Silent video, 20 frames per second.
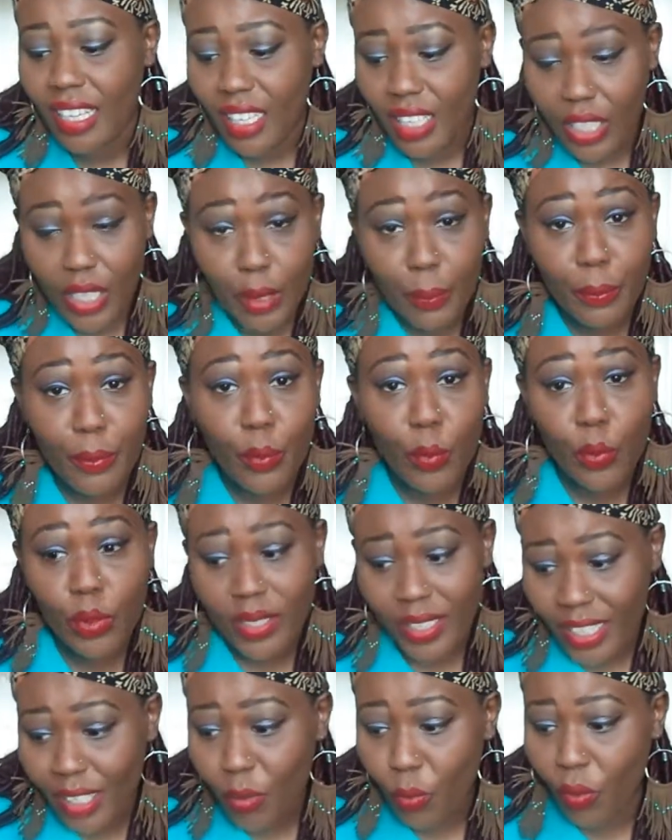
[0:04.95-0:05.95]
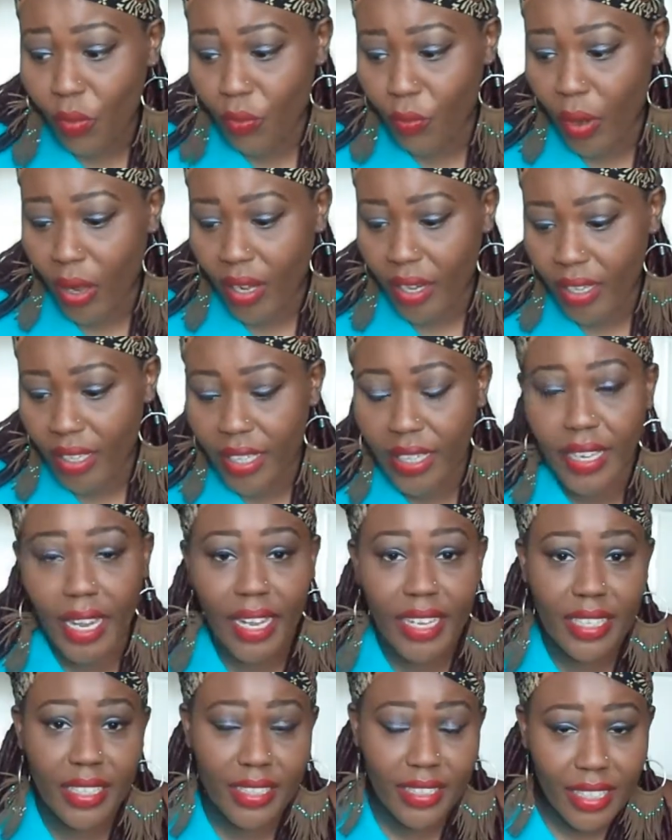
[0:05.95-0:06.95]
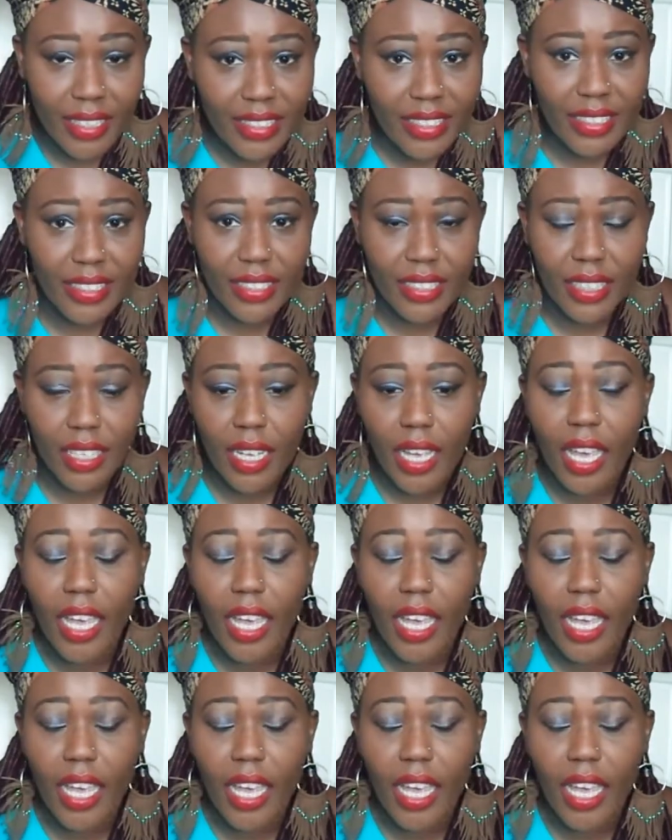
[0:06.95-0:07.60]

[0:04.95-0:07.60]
Hebrew lingua franca and identity.